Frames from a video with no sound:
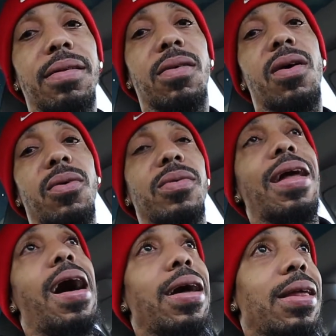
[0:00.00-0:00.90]
is gone. The
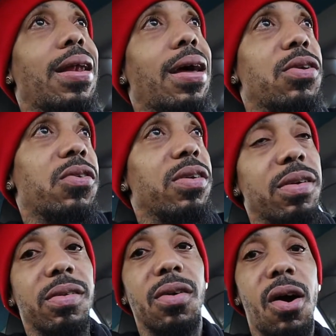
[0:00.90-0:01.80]
Hyundai
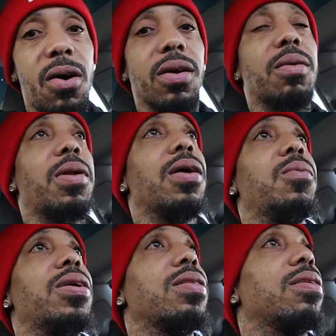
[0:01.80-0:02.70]
Elantra is gone. I'm like,
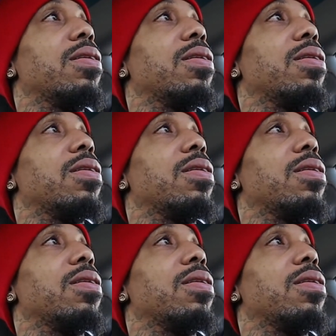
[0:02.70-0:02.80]
what